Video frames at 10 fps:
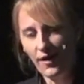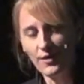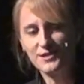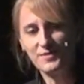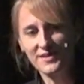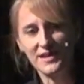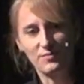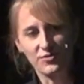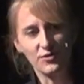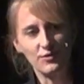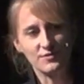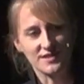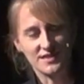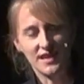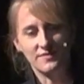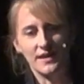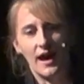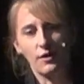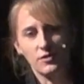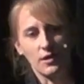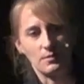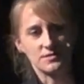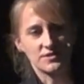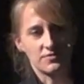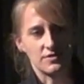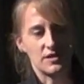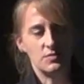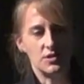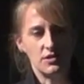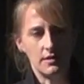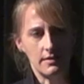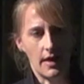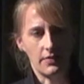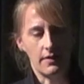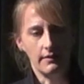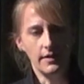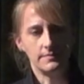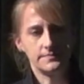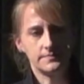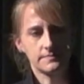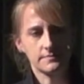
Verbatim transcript: ultimately improves the safety outcomes for the community that they're in.